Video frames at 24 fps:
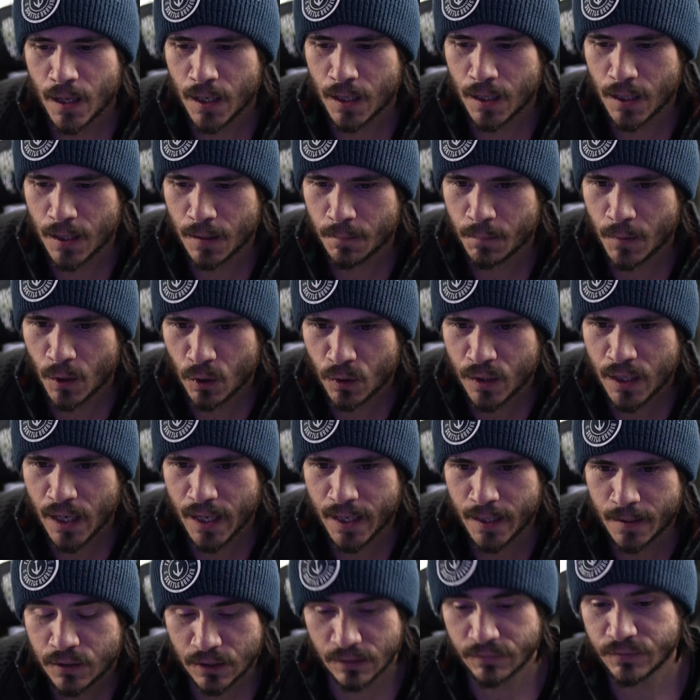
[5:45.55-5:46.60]

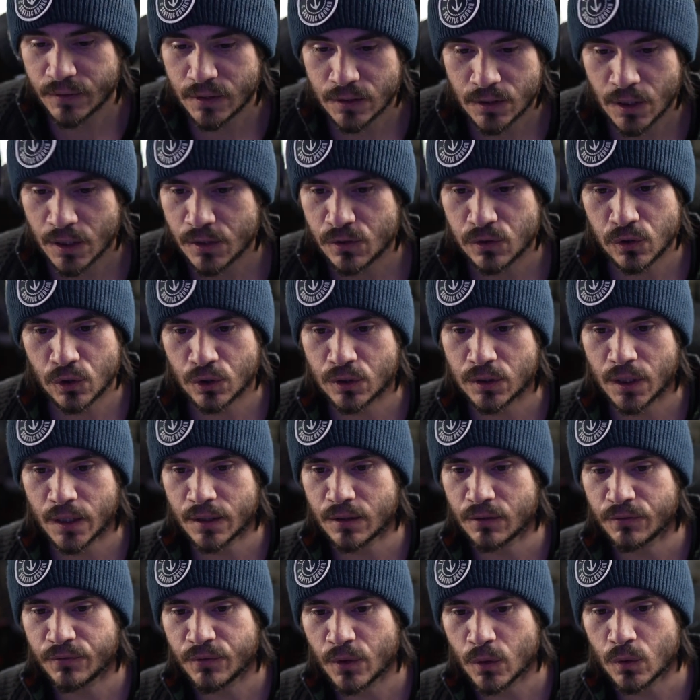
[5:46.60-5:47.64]
Okay, definitely does look like
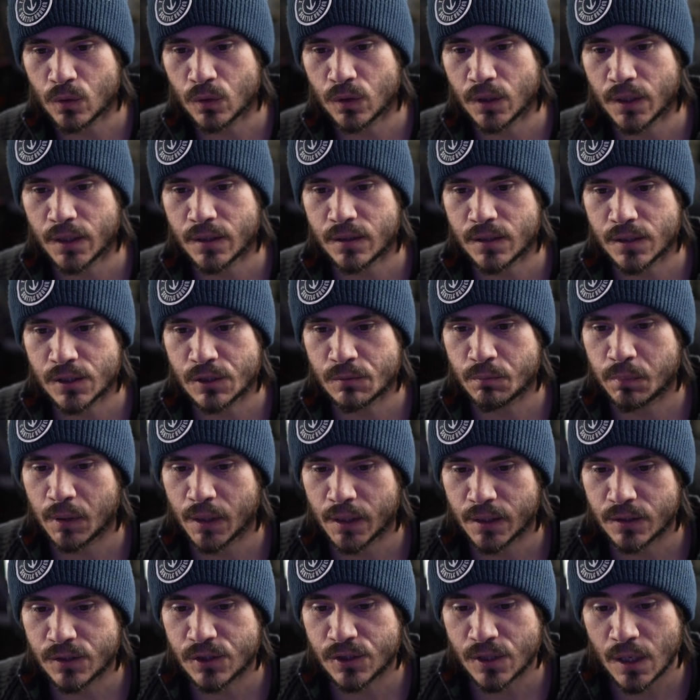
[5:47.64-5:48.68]
the focal length is
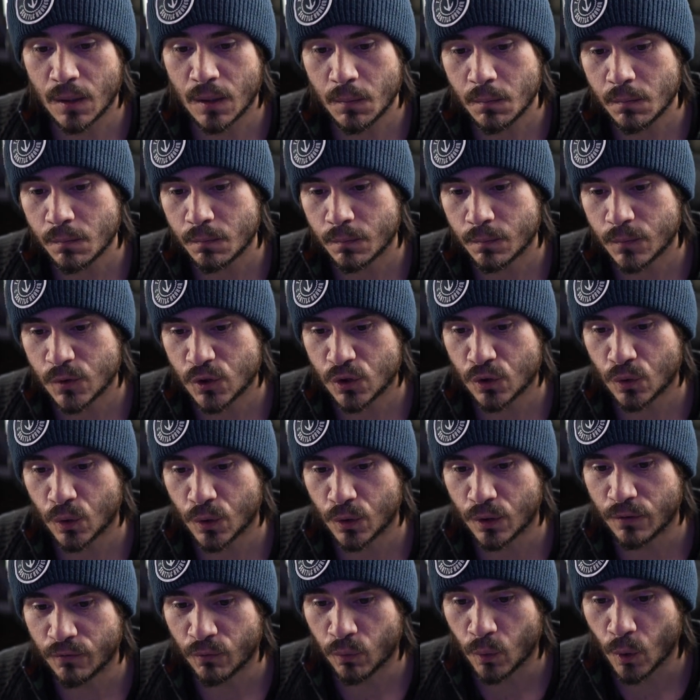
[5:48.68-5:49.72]
playing some sort
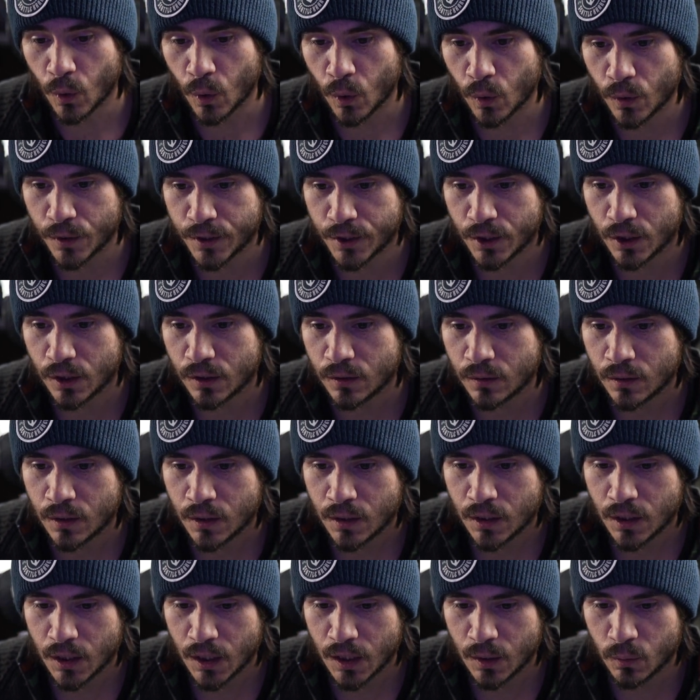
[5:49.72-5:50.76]
of role here
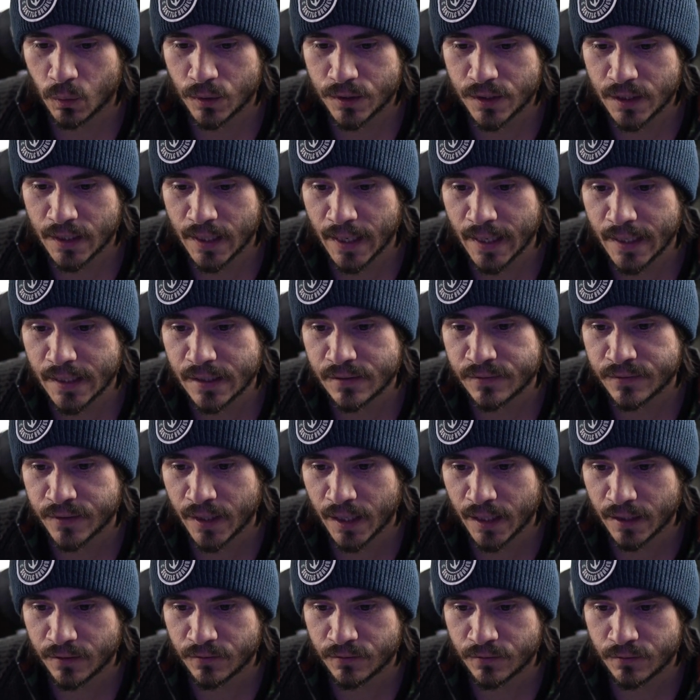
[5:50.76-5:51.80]
with the
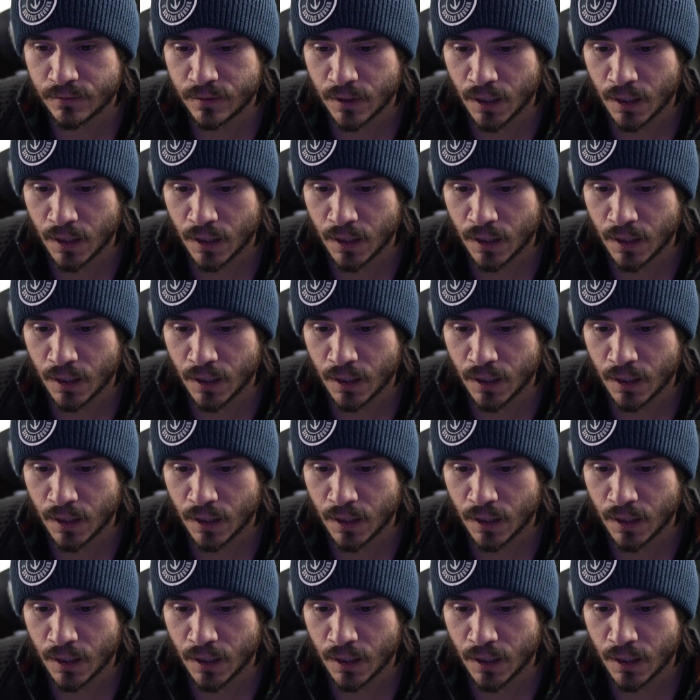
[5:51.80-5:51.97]
85